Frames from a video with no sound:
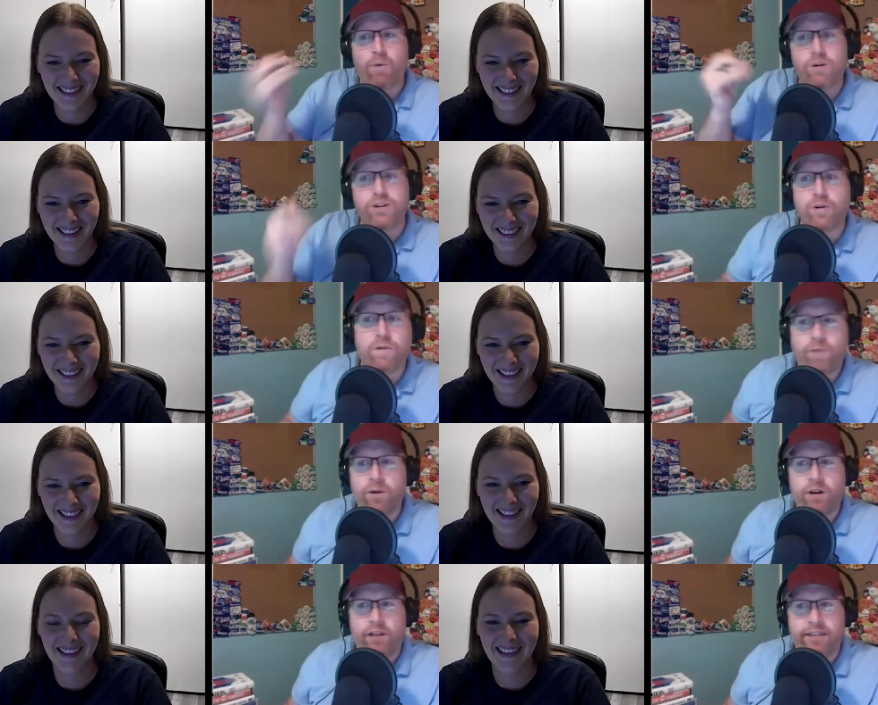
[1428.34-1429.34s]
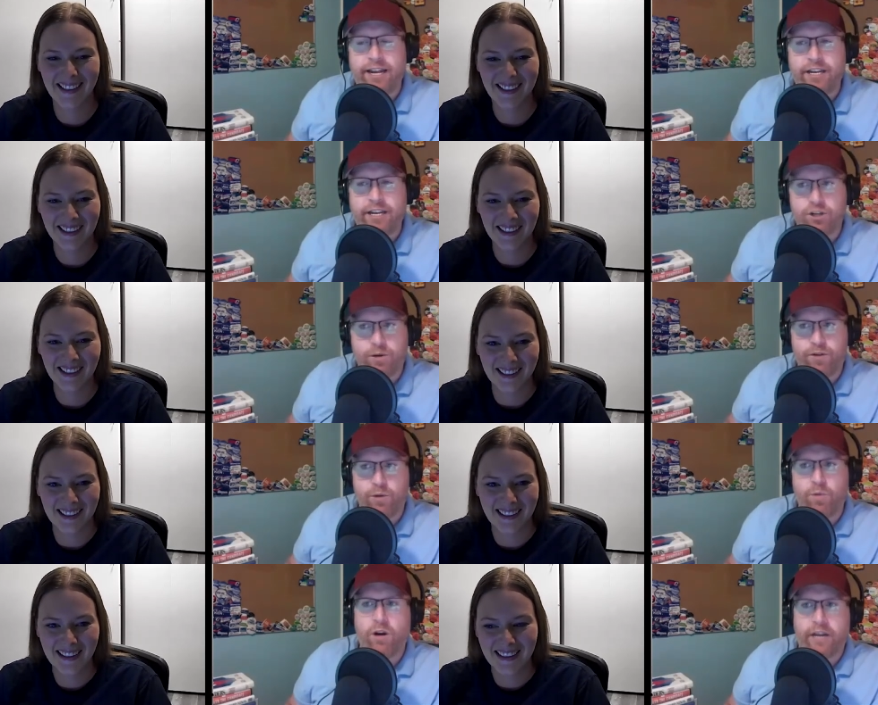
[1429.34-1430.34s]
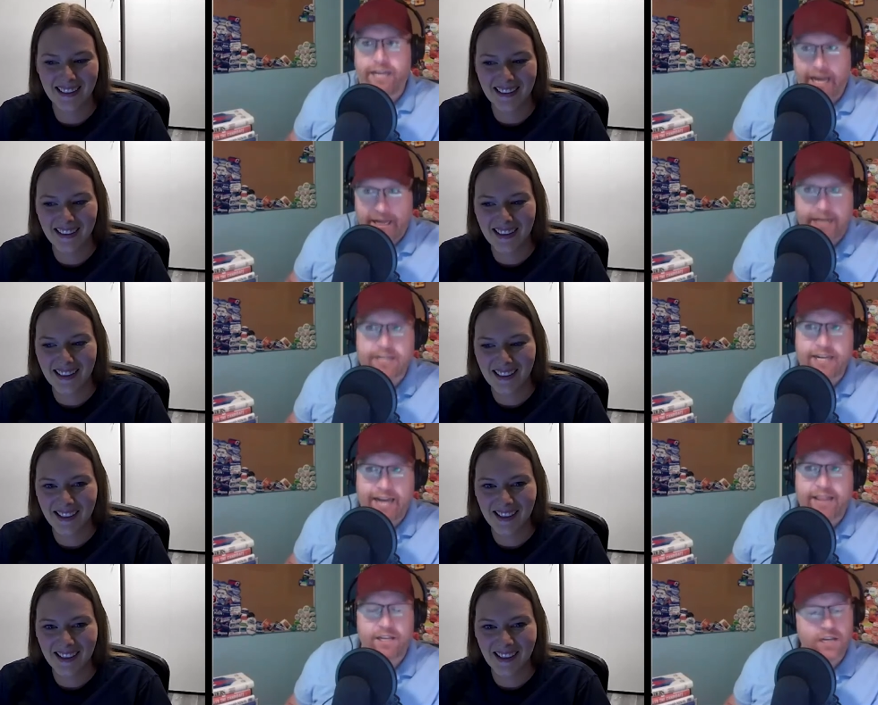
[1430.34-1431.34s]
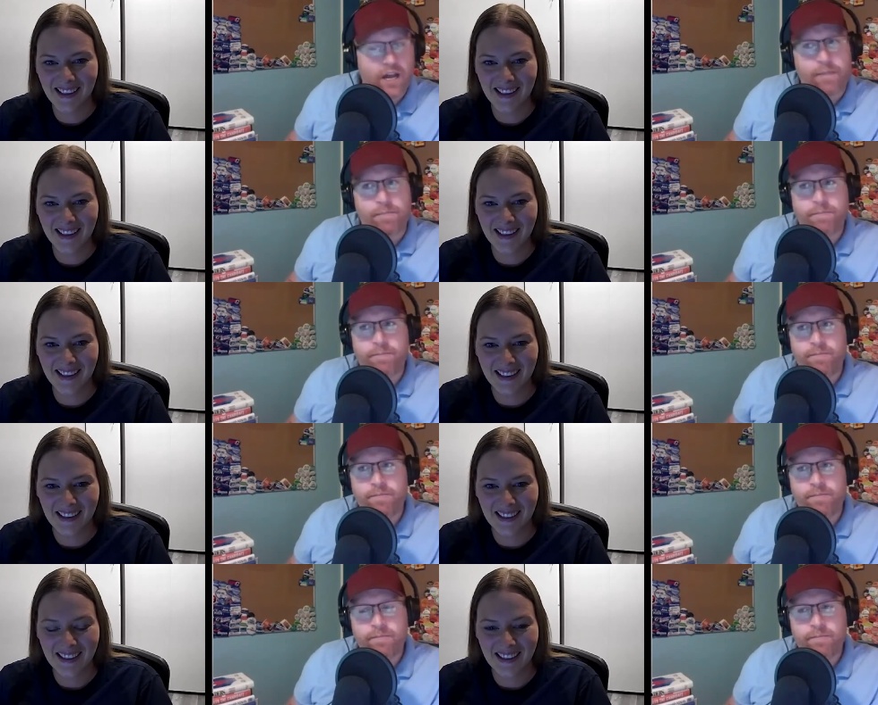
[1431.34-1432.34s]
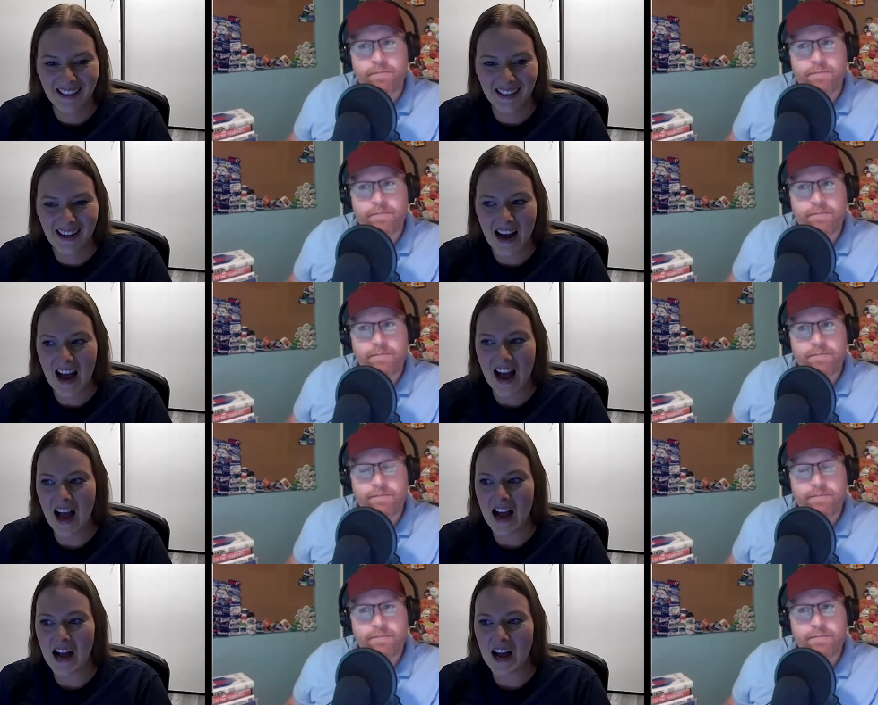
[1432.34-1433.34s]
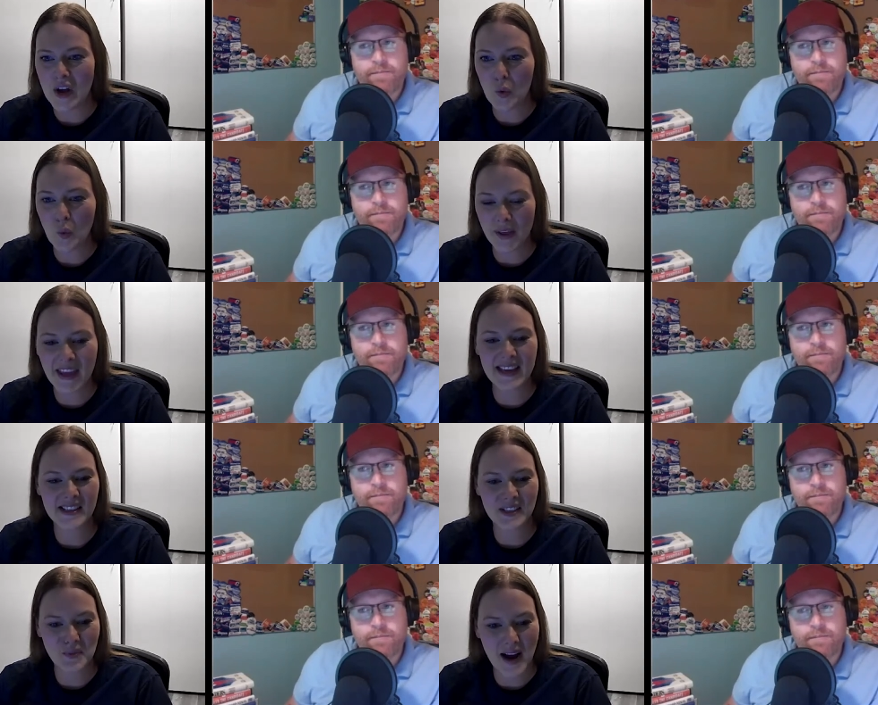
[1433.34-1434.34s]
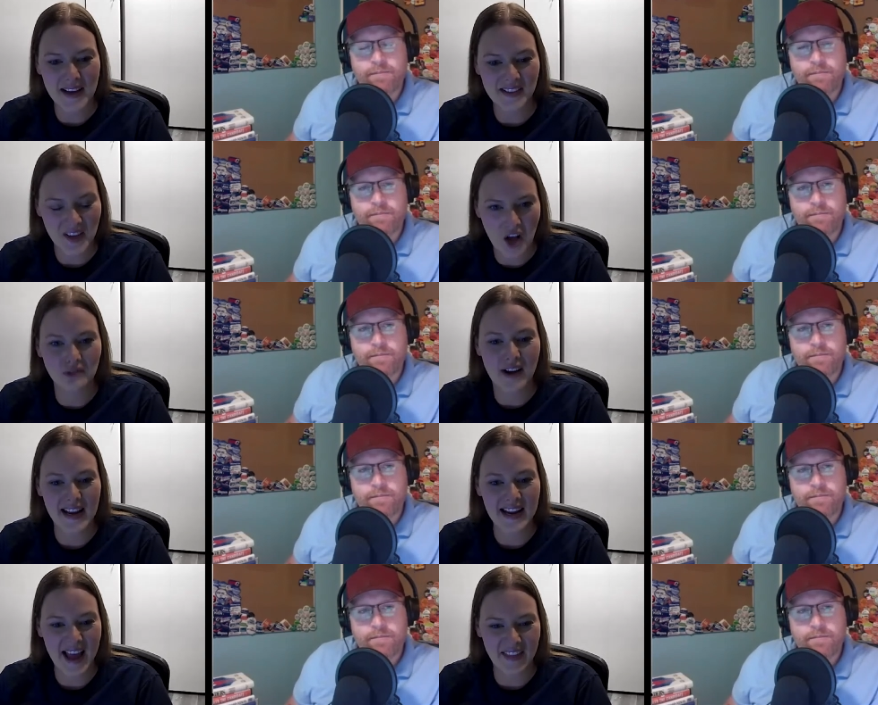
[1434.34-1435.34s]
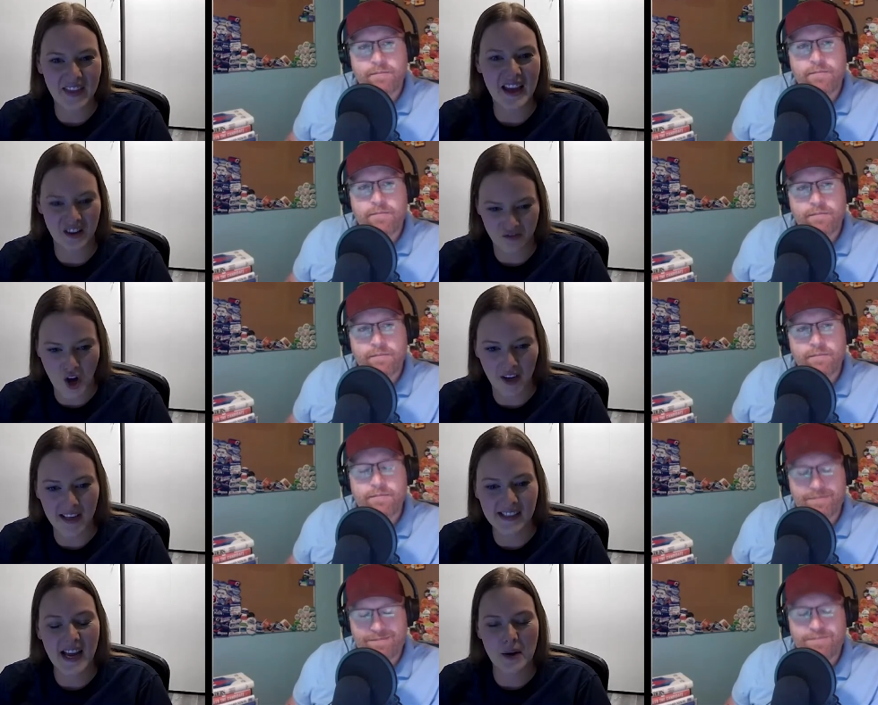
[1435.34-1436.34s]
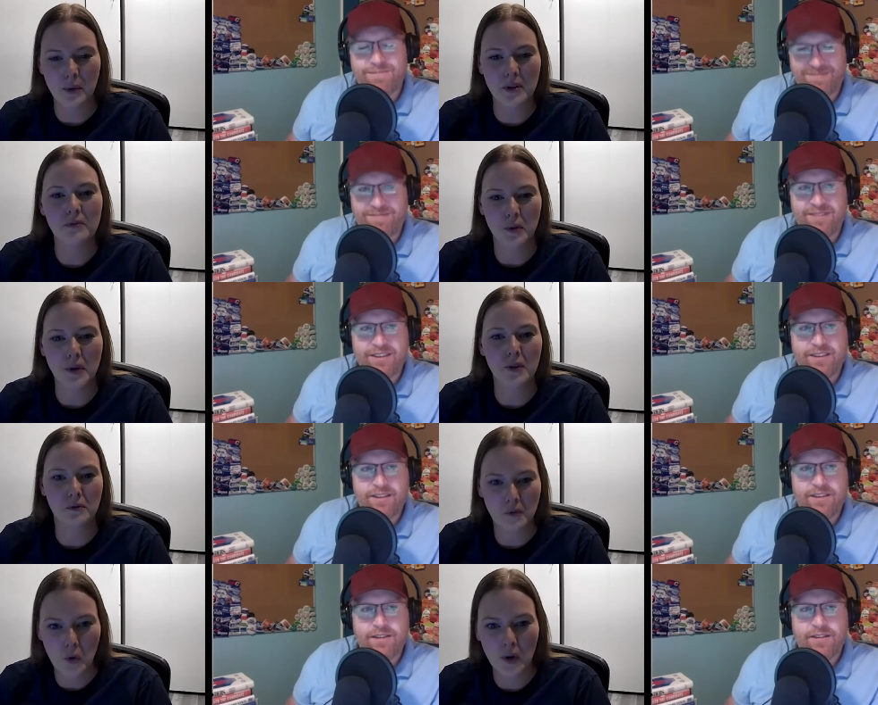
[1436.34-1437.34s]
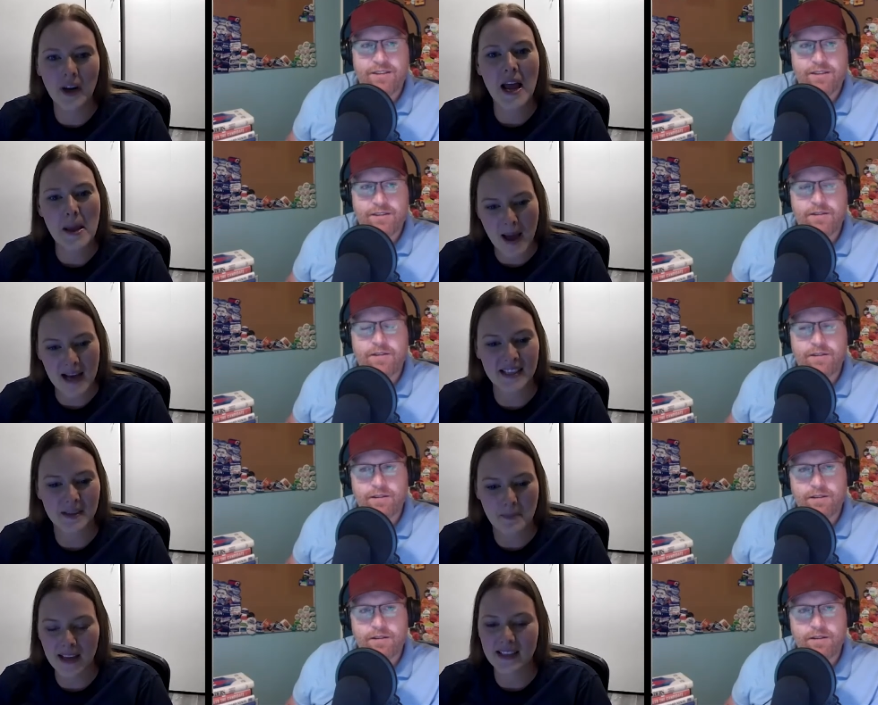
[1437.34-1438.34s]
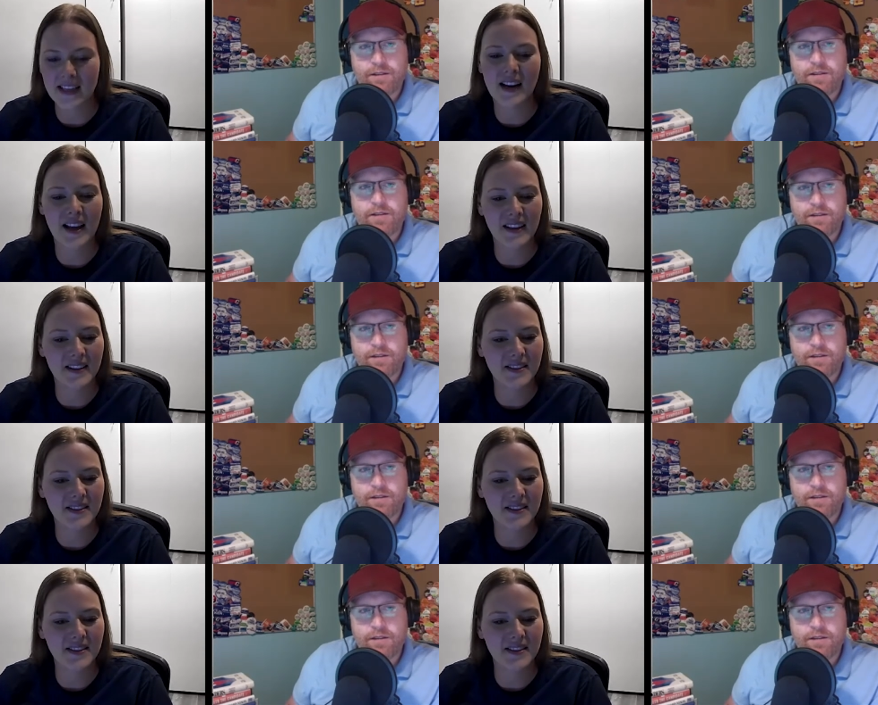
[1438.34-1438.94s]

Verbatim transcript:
Speaker 1: would you have voted on that issue if you were elected at the time?
Speaker 2: Uh, with cases rising already at the end of August, I would have voted for a mask mandate. I think